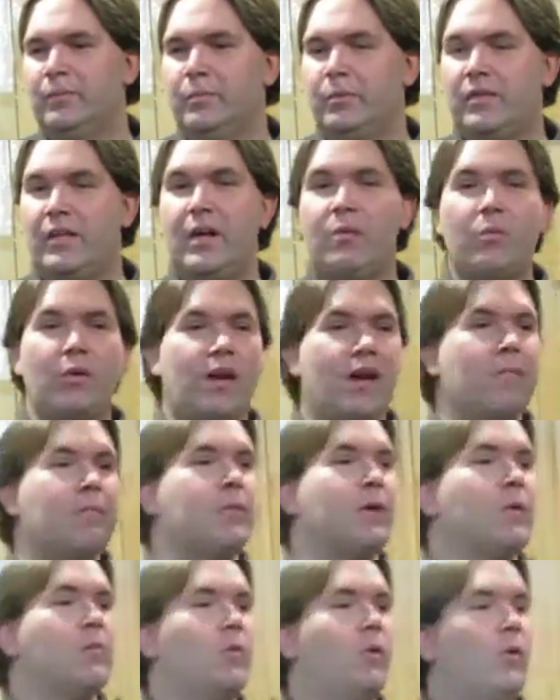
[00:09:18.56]
but they will not
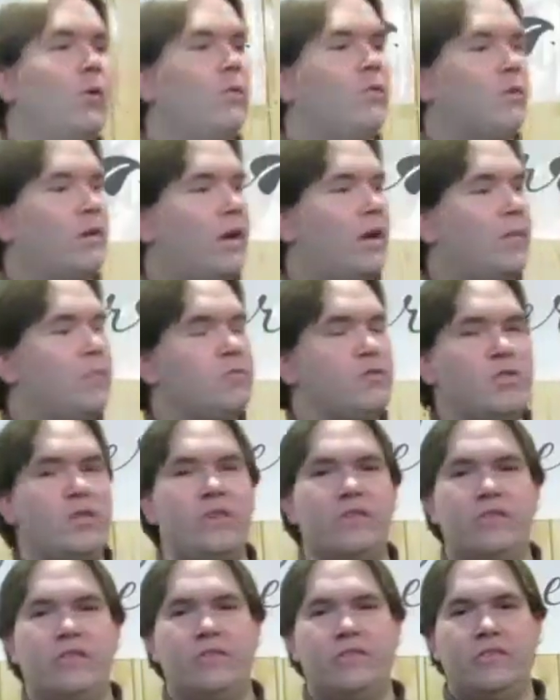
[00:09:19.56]
be able to overcome
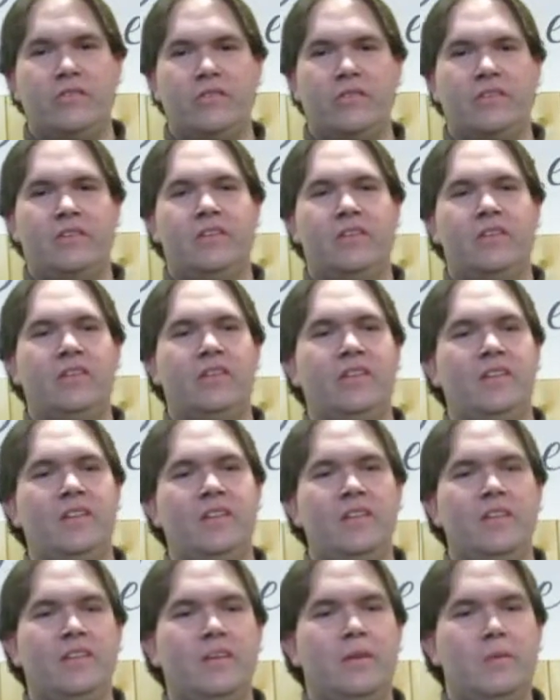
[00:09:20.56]
Jesus.
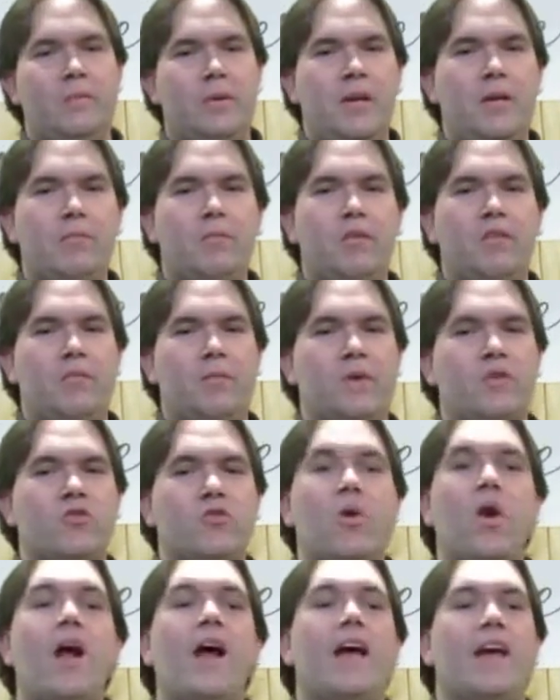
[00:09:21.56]
People have been
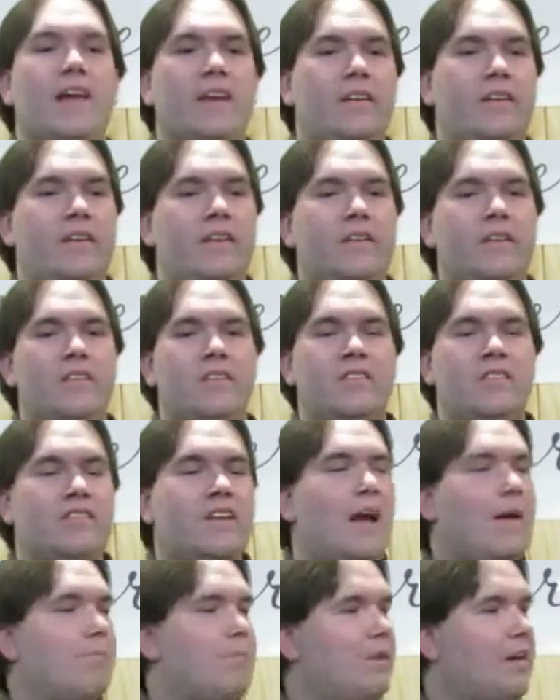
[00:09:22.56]
trying to
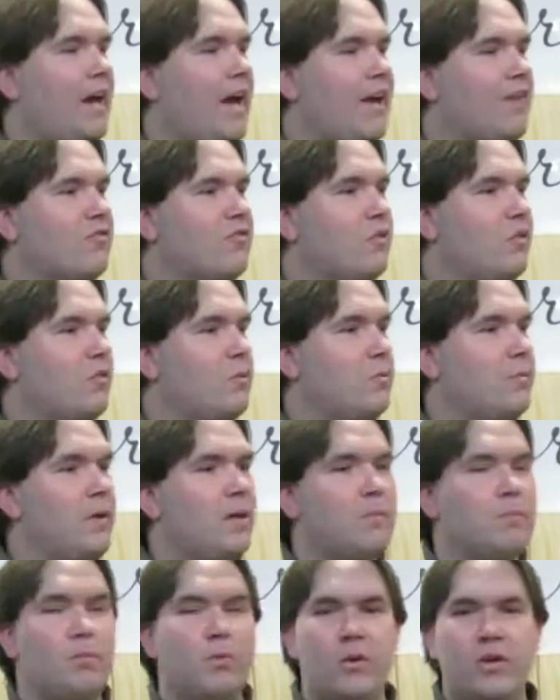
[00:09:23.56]
stop the gospel from
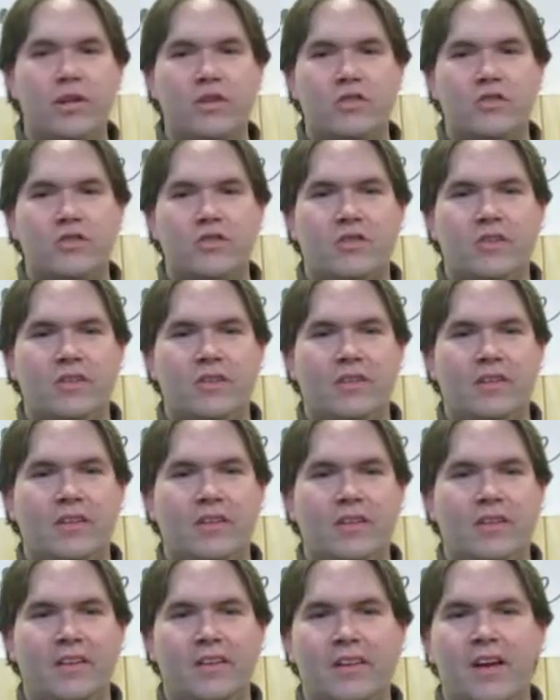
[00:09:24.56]
being preached
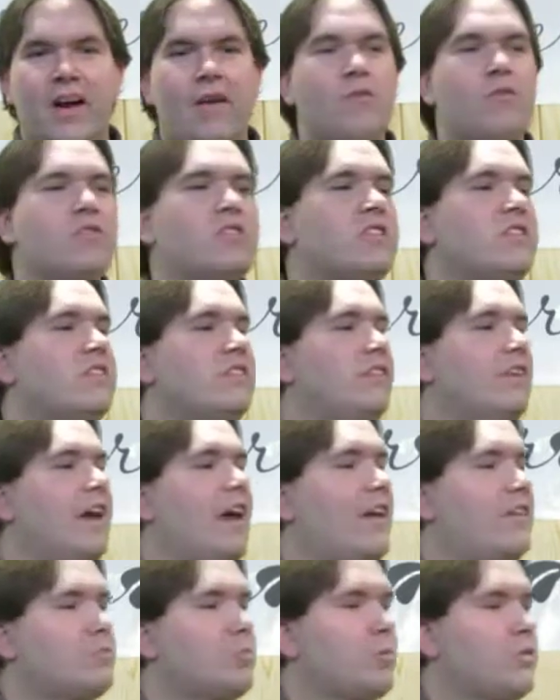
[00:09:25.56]
ever since the
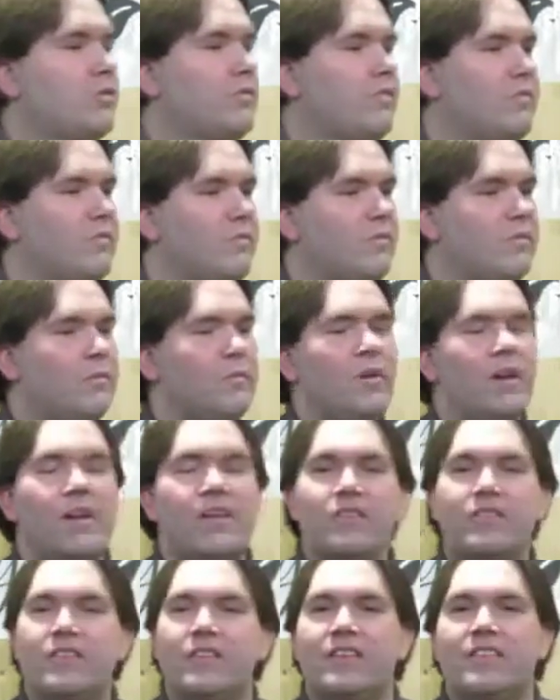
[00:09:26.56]
gospel
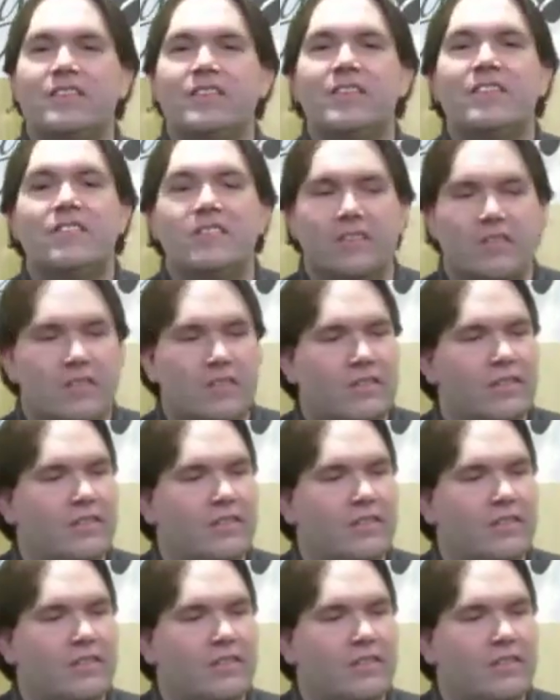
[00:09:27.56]
has existed.